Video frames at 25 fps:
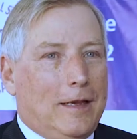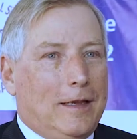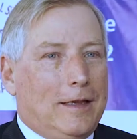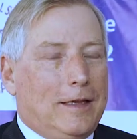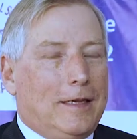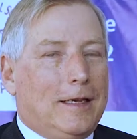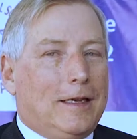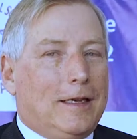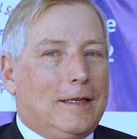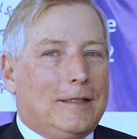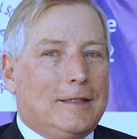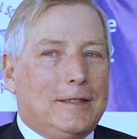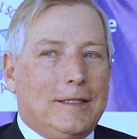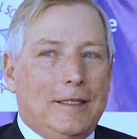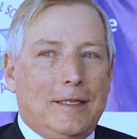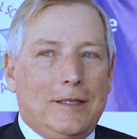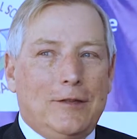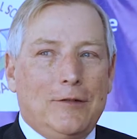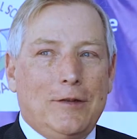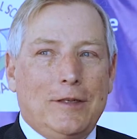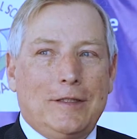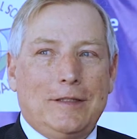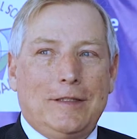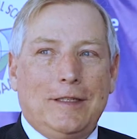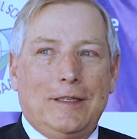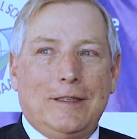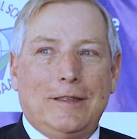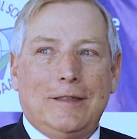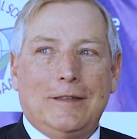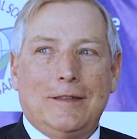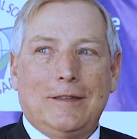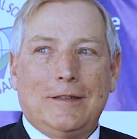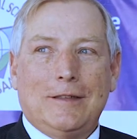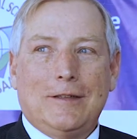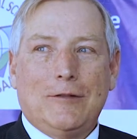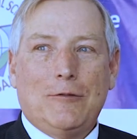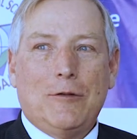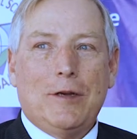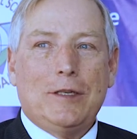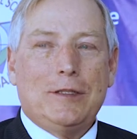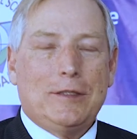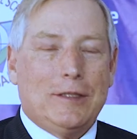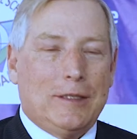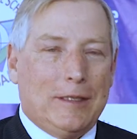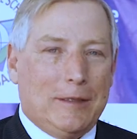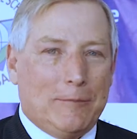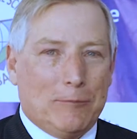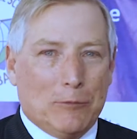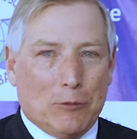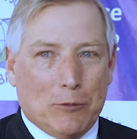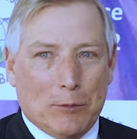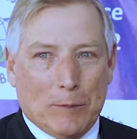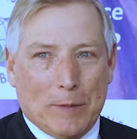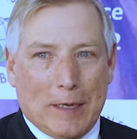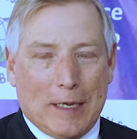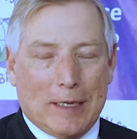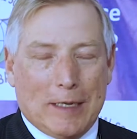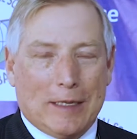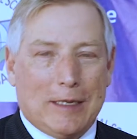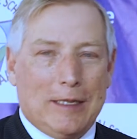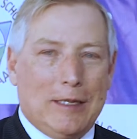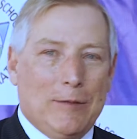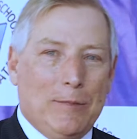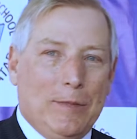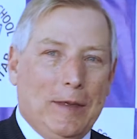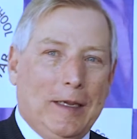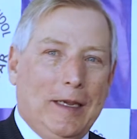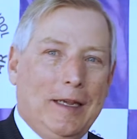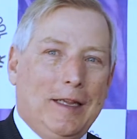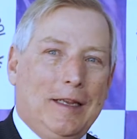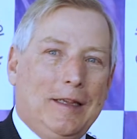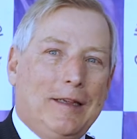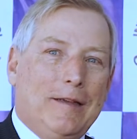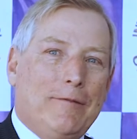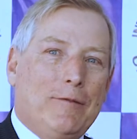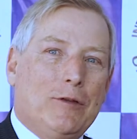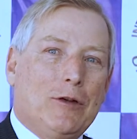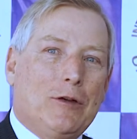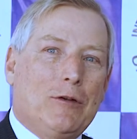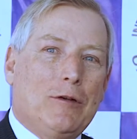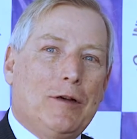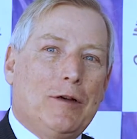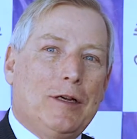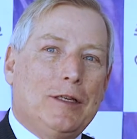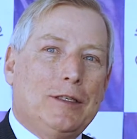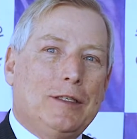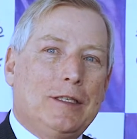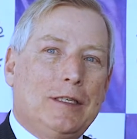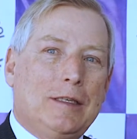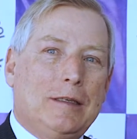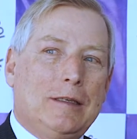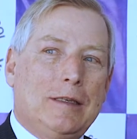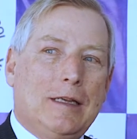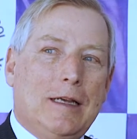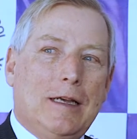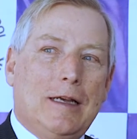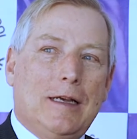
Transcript: Yeah, it's an interesting question. I'm going back to the beginning of your question.